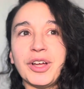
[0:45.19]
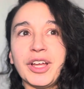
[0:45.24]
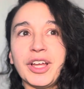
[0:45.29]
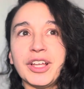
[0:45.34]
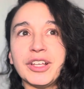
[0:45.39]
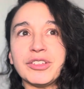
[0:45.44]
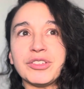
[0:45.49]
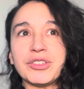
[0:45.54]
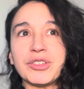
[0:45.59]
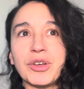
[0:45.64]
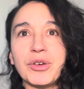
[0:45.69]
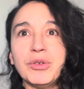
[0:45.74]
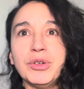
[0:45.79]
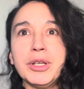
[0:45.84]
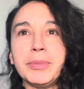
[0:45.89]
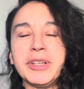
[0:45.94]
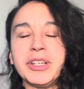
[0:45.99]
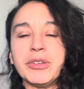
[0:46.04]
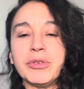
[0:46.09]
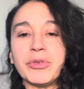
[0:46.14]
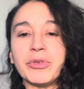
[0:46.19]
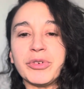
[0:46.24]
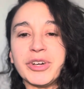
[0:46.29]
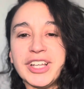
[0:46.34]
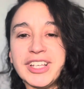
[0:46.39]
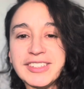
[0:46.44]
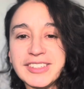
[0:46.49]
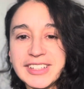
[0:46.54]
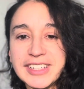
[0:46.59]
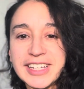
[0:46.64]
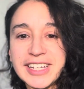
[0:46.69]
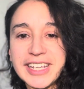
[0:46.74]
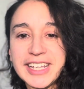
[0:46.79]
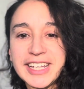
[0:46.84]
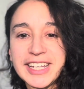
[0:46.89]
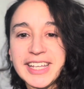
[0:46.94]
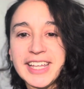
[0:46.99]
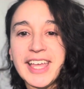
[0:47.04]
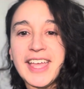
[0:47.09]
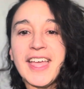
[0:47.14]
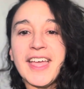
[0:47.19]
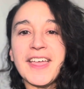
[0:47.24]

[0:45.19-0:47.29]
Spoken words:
has only been recently